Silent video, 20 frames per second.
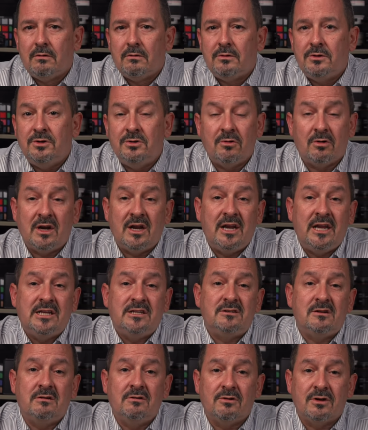You only need
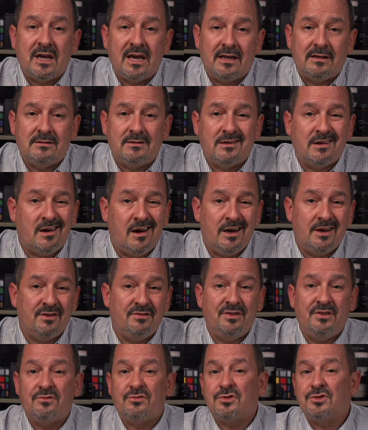to look at the kind of
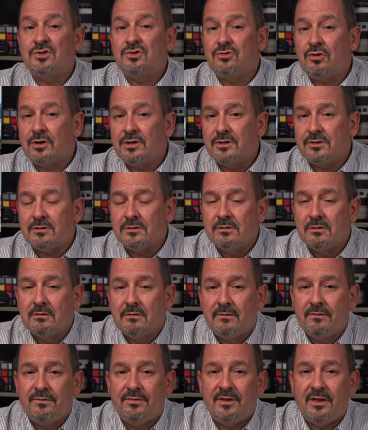infrastructure
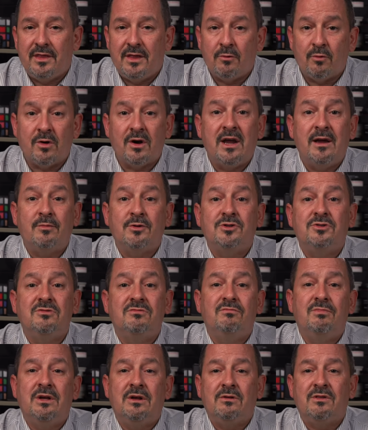that they were able to
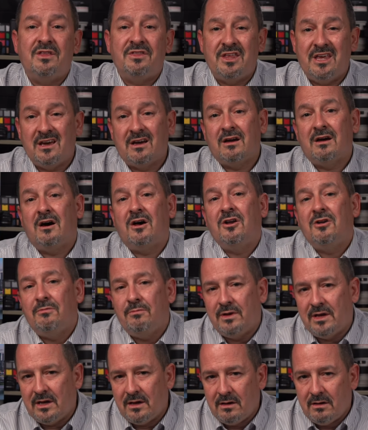build and the
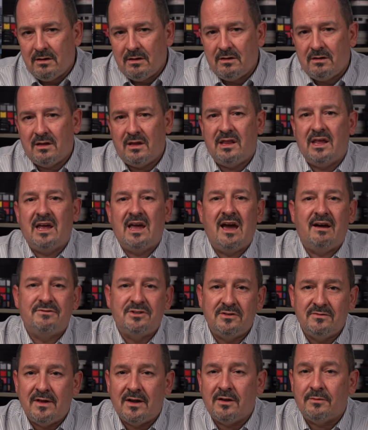economy that they have
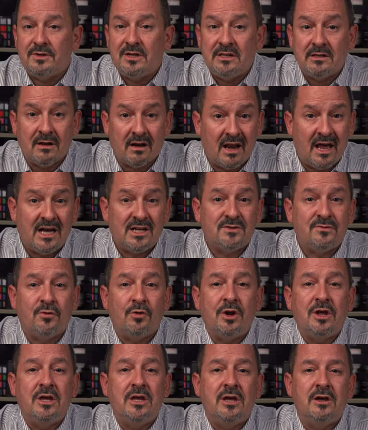developed in the last
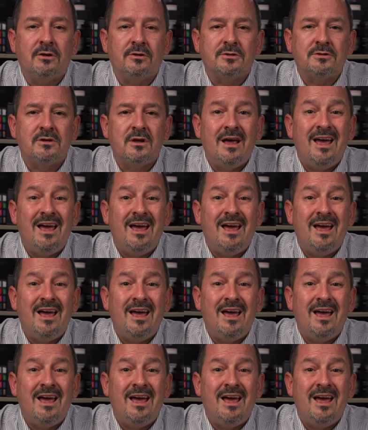40 years